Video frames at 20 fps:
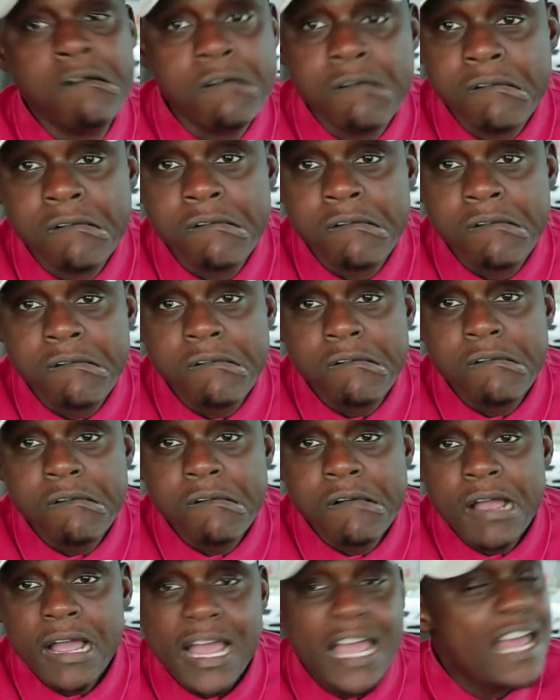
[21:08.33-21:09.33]
it
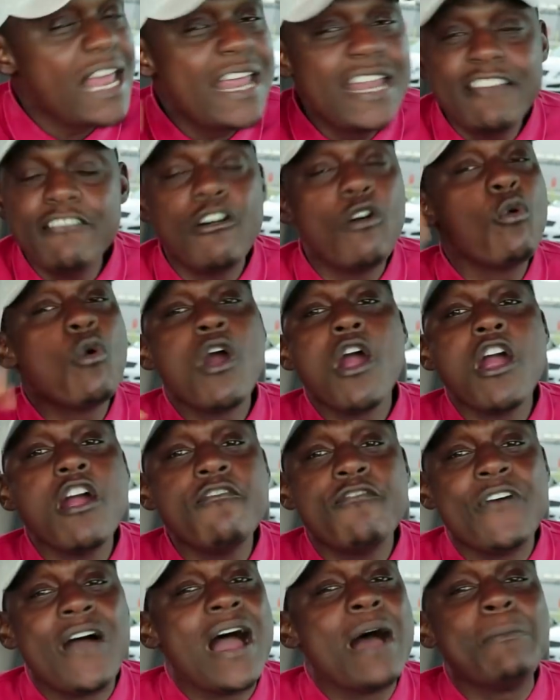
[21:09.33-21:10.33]
ain't even a
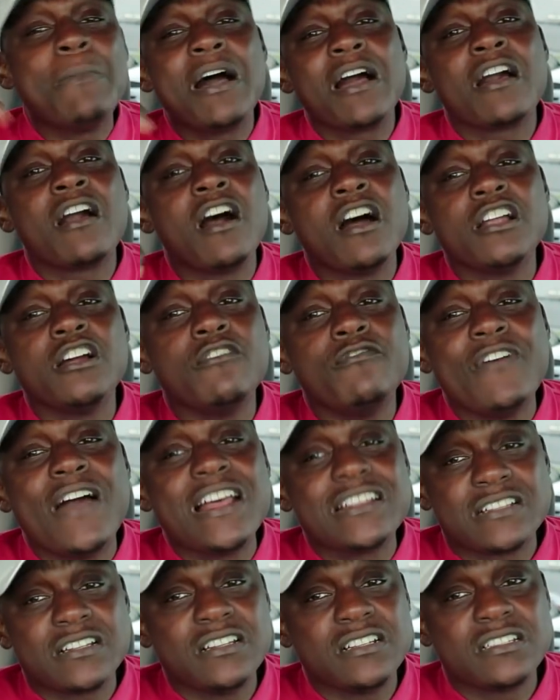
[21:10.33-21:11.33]
word for how my
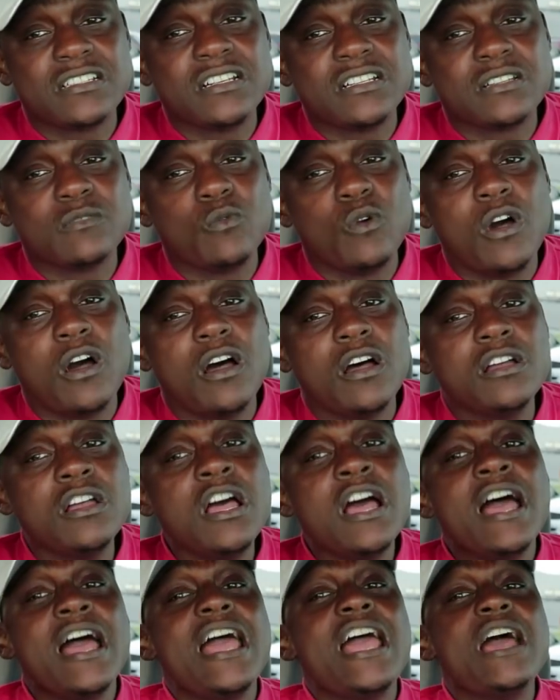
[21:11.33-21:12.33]
cardiovascular system was.
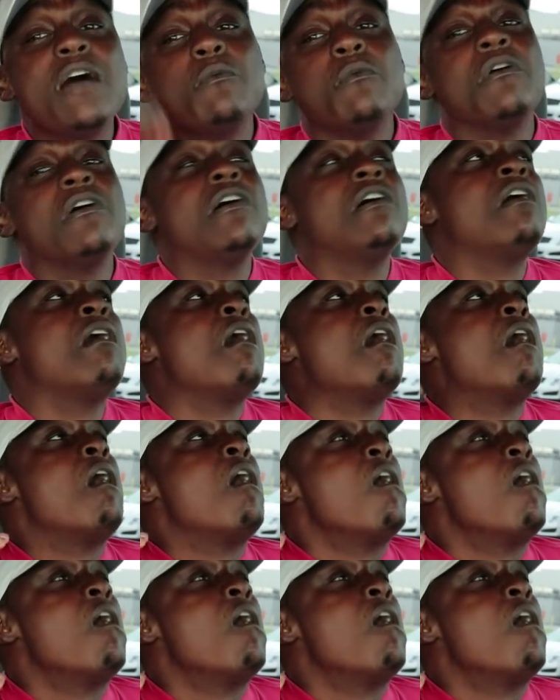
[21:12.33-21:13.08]
It was.